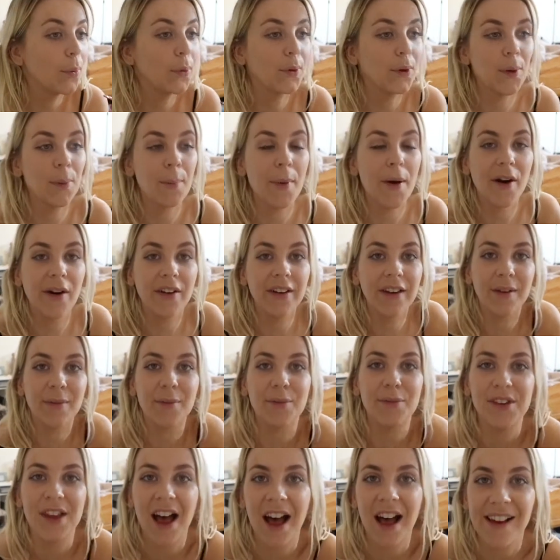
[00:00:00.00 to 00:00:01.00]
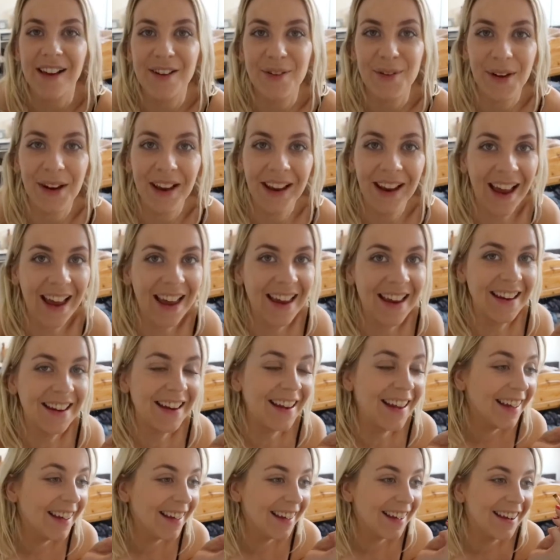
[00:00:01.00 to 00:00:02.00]
come on, I'm tired when I get
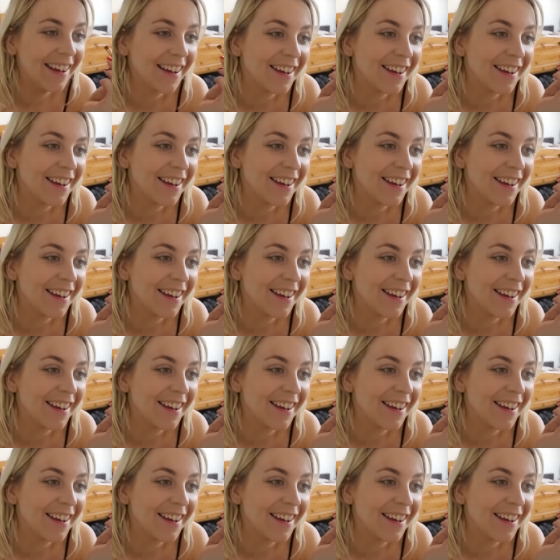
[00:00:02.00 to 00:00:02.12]
in.